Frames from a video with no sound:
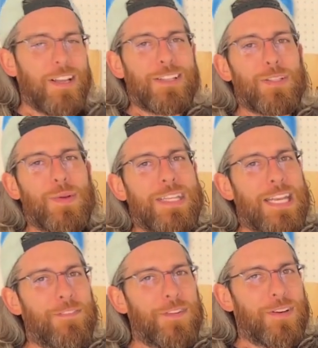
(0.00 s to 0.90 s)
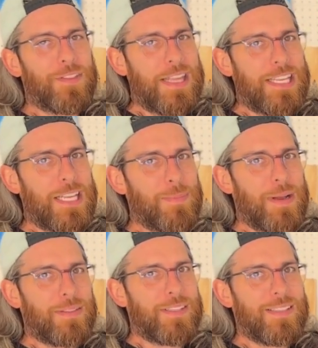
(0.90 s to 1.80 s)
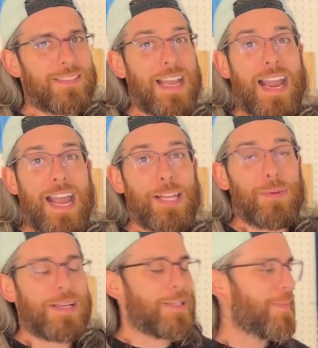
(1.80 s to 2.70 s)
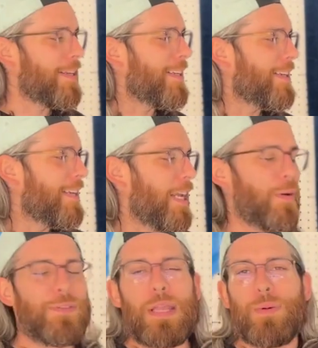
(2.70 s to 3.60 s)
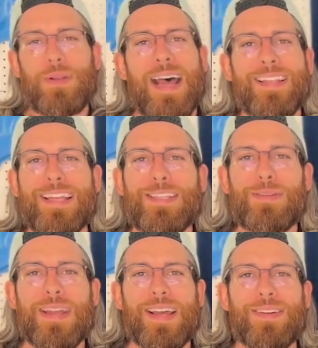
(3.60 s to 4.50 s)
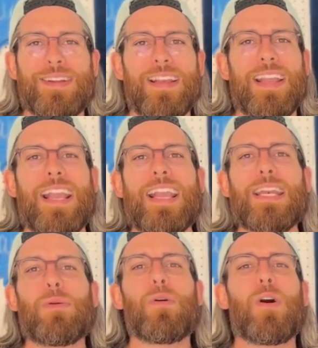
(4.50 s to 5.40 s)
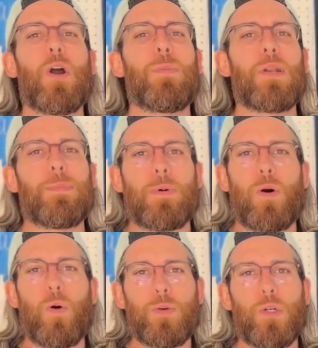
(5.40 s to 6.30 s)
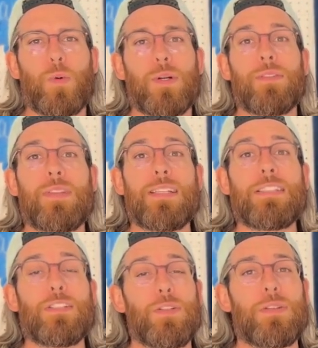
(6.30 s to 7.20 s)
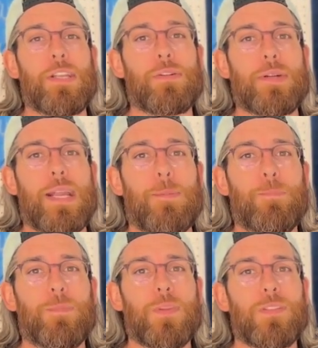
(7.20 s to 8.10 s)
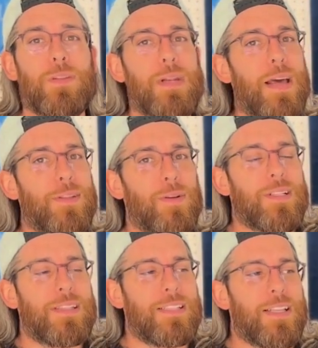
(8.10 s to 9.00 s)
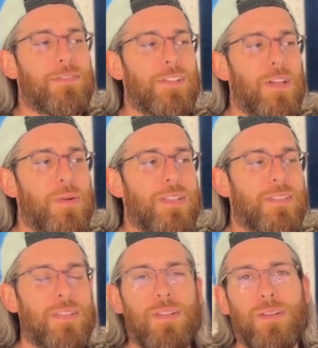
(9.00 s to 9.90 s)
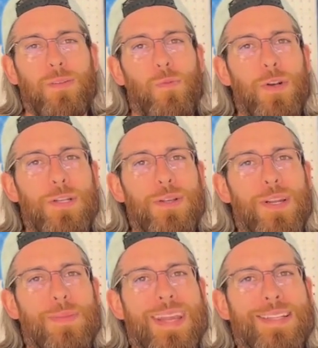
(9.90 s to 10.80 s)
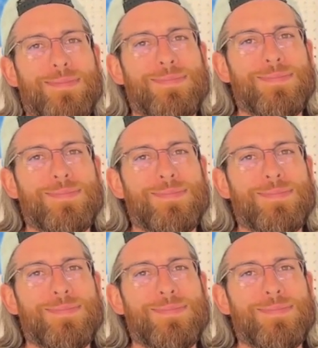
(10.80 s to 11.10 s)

So again, if you're thinking about this, I highly recommend it. They will not let you down and it will open up a whole new world of things that you can create. So now the only thing left to know is, what are you gonna make?